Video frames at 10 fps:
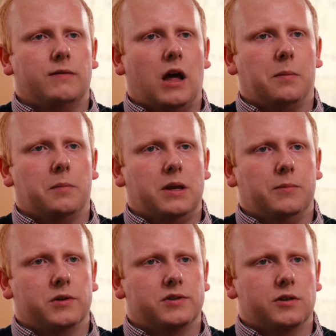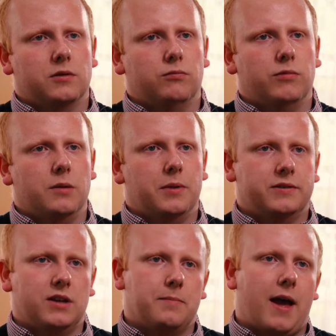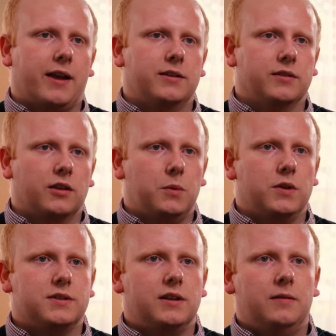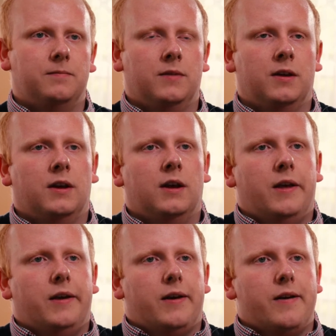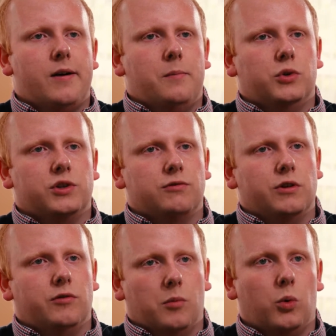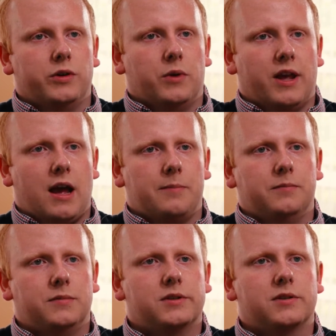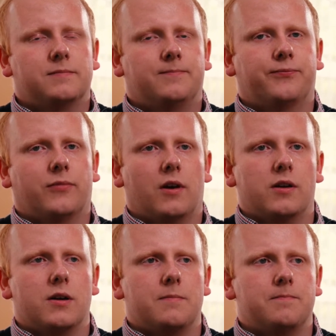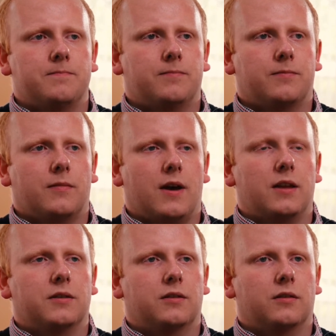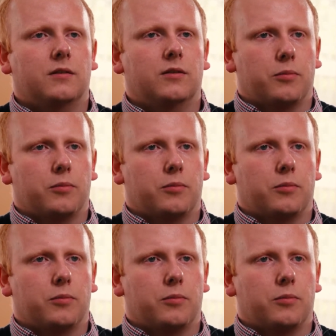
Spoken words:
helping people to rehabilitate back into the community, which is really rewarding when it happens. And the